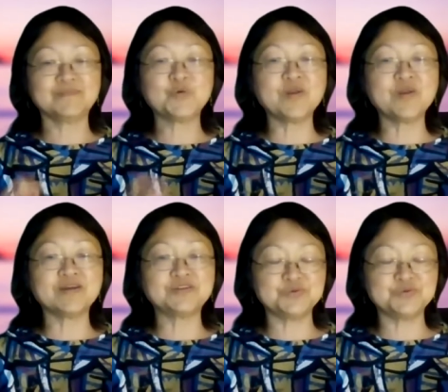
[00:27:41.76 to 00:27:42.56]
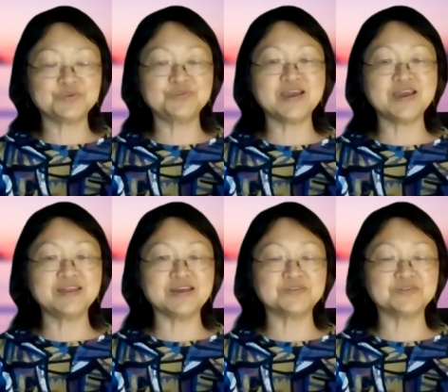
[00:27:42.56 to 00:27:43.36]
8:45 to 9
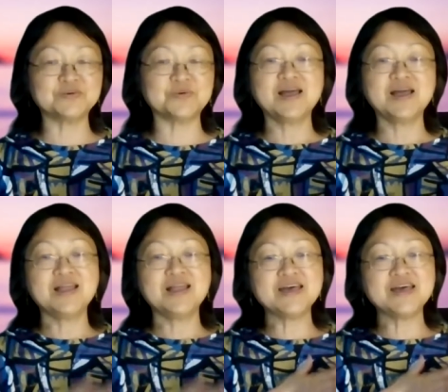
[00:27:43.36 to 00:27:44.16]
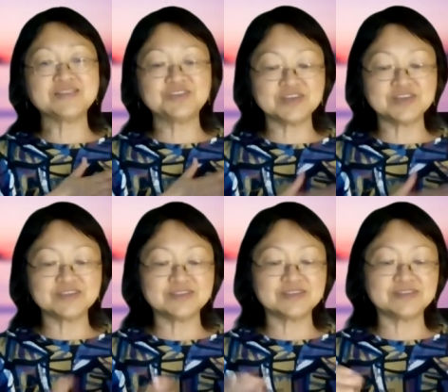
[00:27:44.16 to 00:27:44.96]
now. So let's just